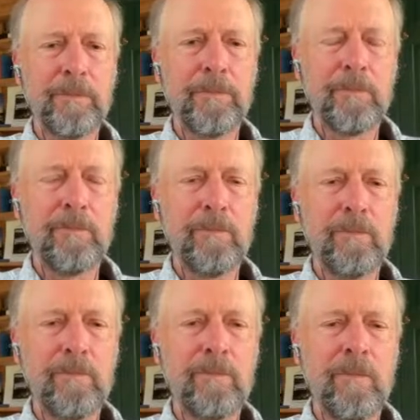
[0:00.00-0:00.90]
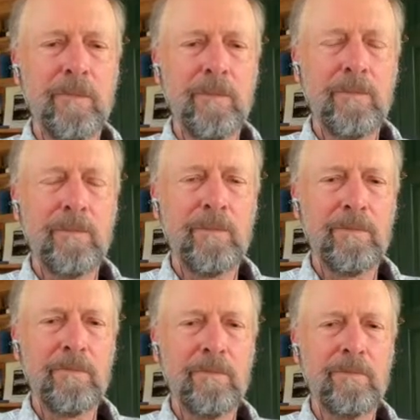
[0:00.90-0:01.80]

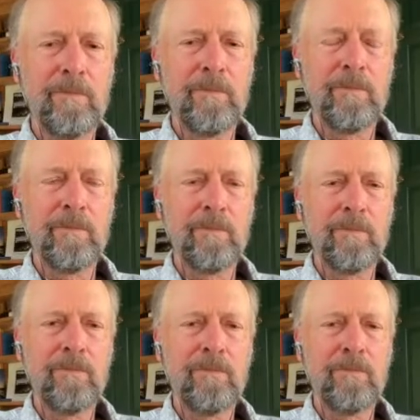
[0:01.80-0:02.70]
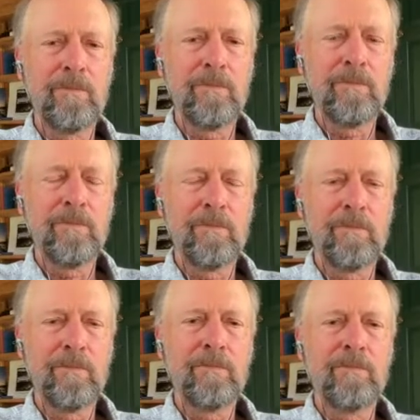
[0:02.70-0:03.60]

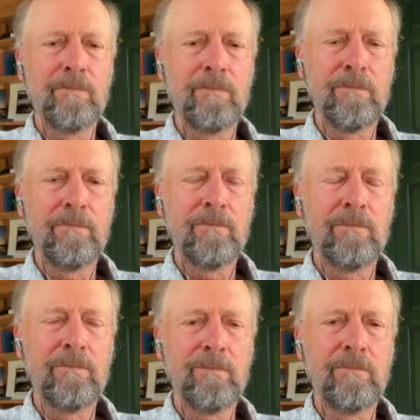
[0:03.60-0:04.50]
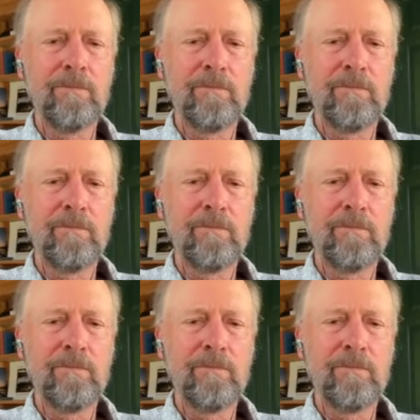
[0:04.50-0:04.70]
[no speech]